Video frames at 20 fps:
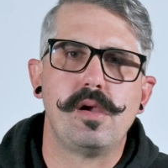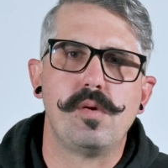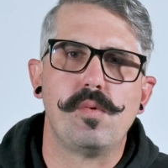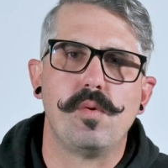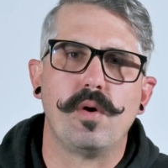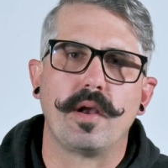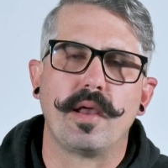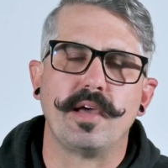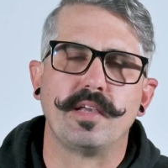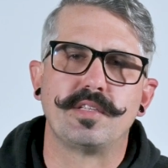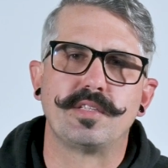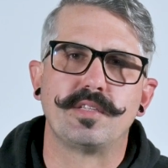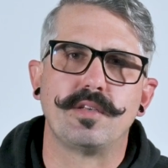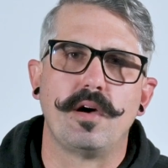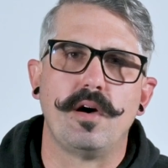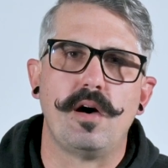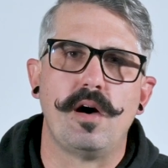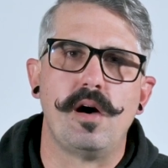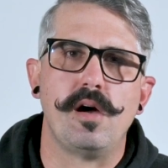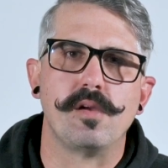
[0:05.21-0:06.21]
what I
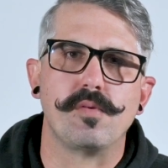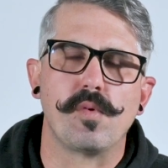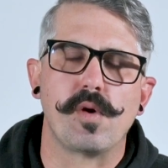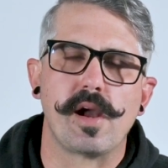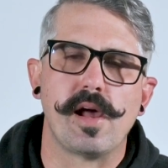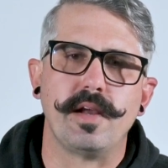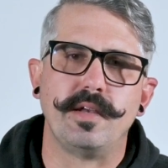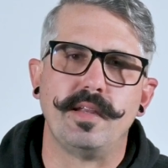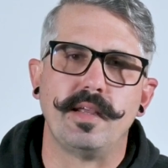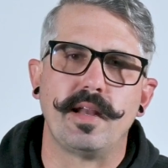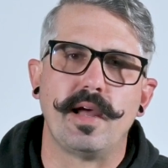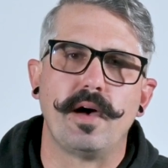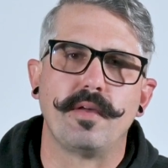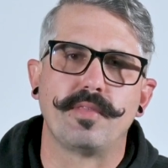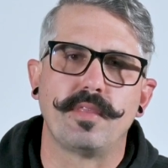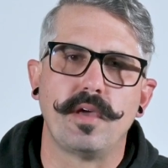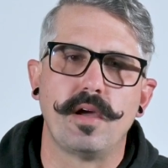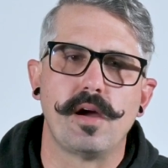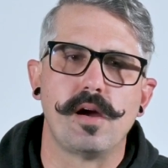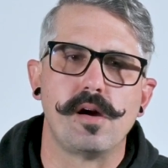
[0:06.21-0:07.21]
saw and what I did
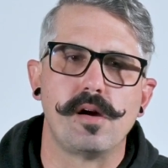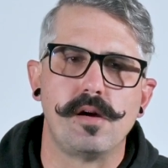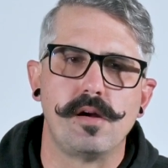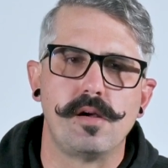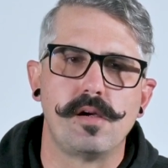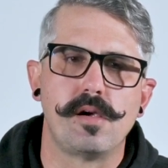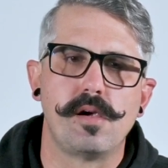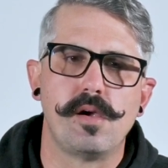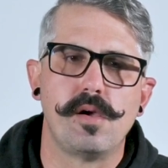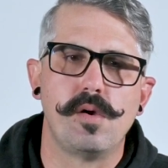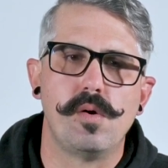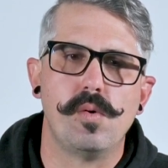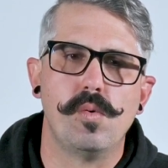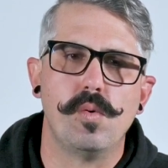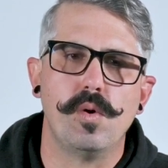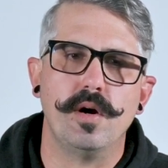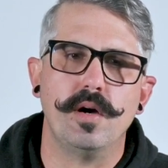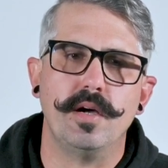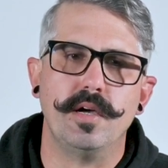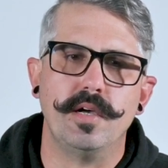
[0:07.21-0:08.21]
out there
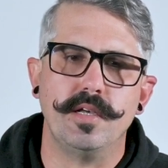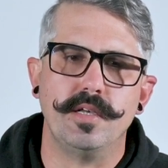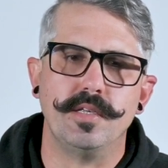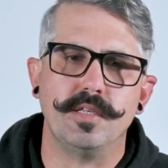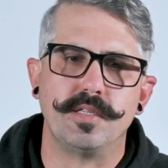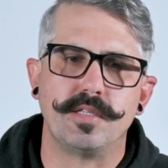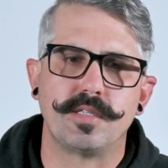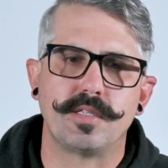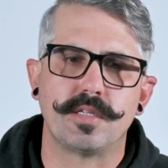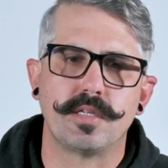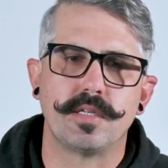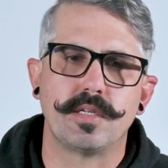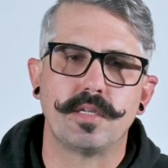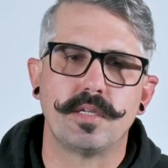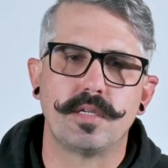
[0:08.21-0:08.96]
was